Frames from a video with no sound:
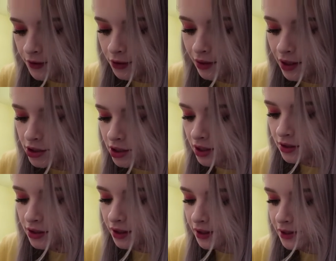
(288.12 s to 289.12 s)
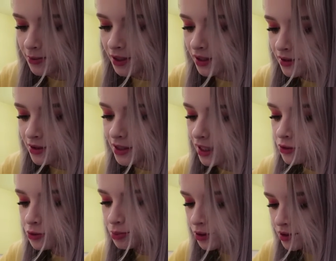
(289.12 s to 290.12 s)
then you literally need the tiniest bit. So the
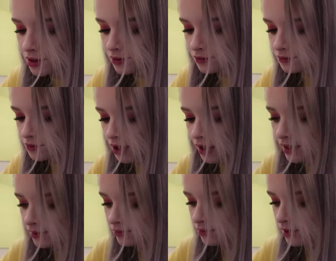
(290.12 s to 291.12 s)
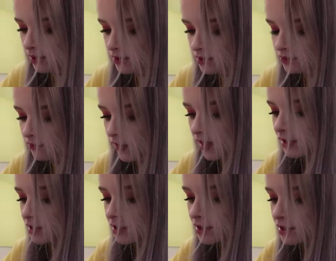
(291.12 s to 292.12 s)
actual bottle of dye lasts for
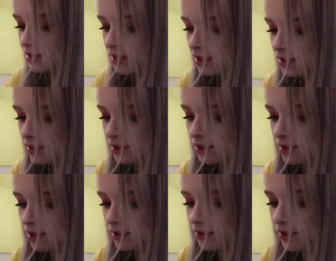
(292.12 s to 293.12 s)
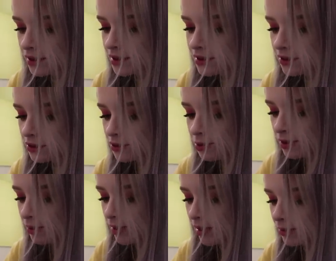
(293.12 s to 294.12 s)
ages. That is such a
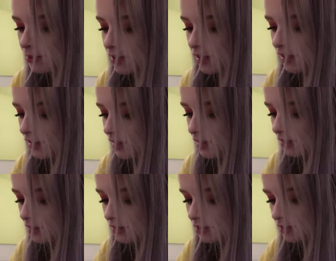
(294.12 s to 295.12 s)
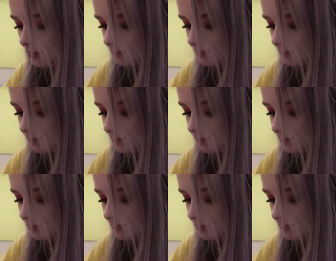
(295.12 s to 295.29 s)
pretty purple colour!